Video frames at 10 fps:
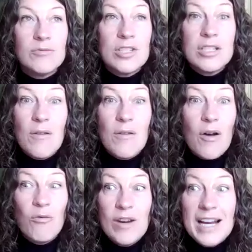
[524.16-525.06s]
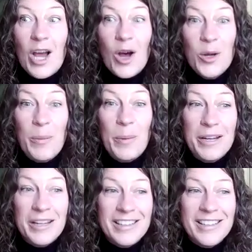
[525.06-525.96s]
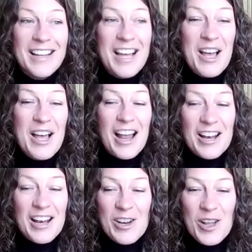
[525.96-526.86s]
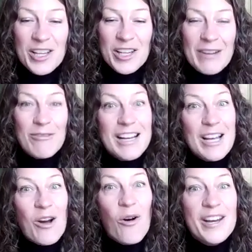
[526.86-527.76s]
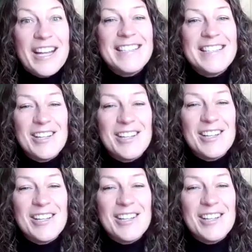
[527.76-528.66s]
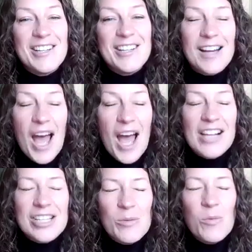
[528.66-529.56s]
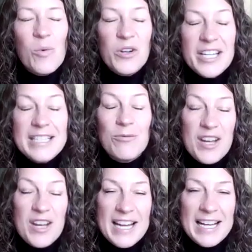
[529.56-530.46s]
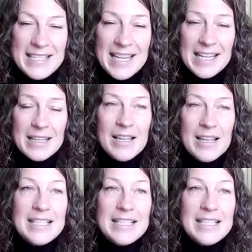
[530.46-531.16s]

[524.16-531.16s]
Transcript: just a really open look and really honest look at actually what is realistic.